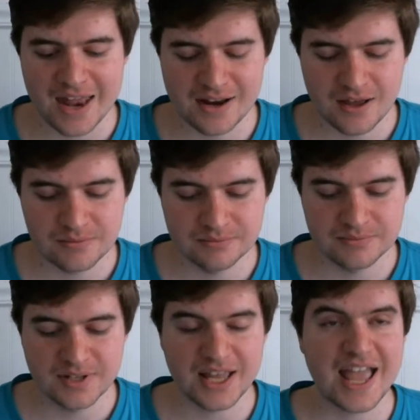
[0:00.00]
and
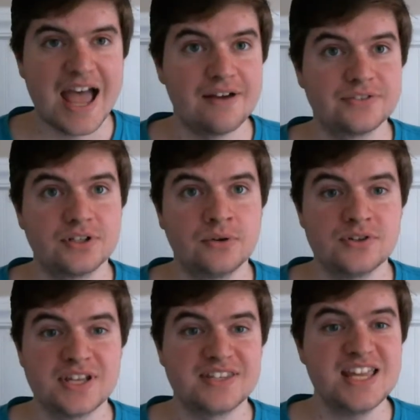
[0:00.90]
um like after
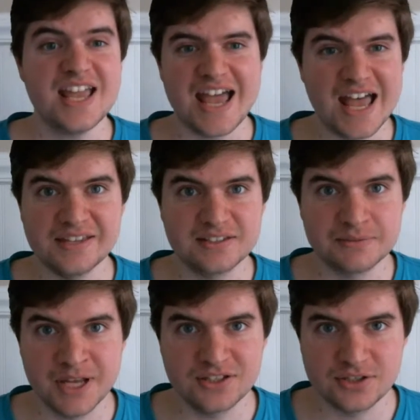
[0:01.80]
Rose says, he asked
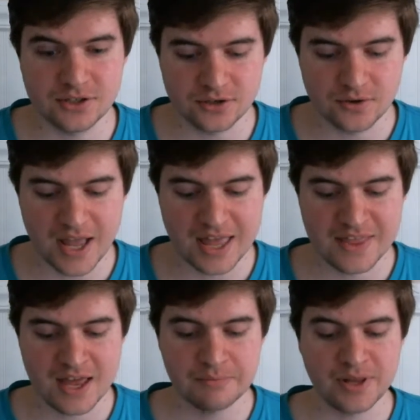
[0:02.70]
me to. And
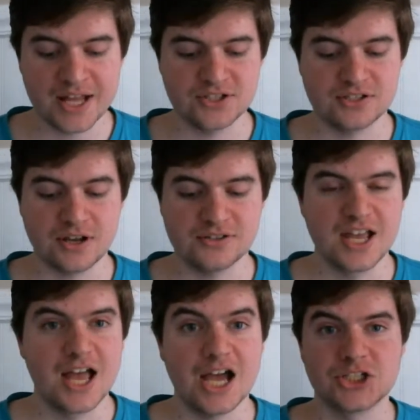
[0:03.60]
then Blanche just goes,
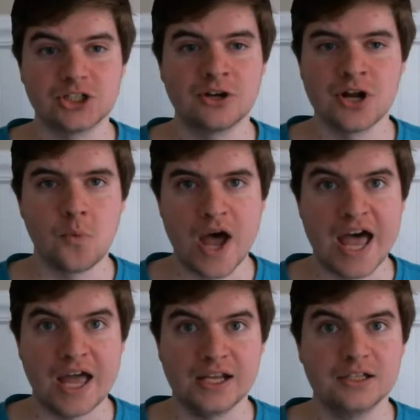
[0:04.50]
I sure don't know
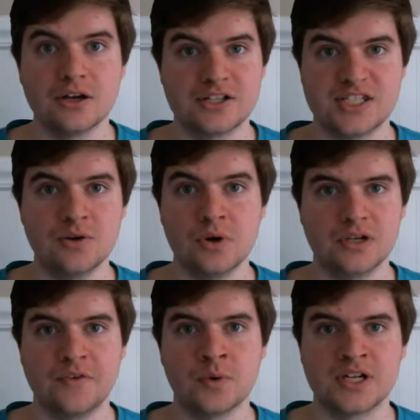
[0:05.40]
why. He'd go to
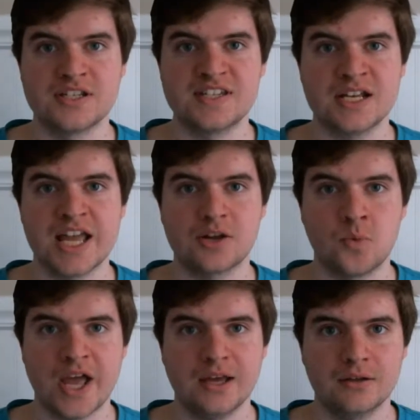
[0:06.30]
SeaWorld if he wanted to see a naked
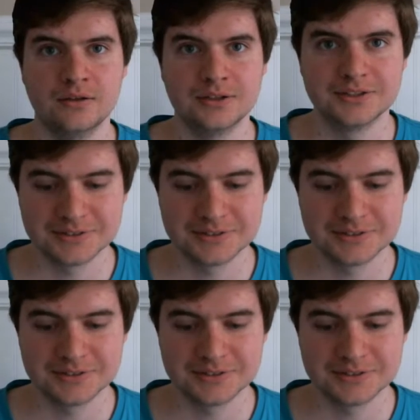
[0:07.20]
whale.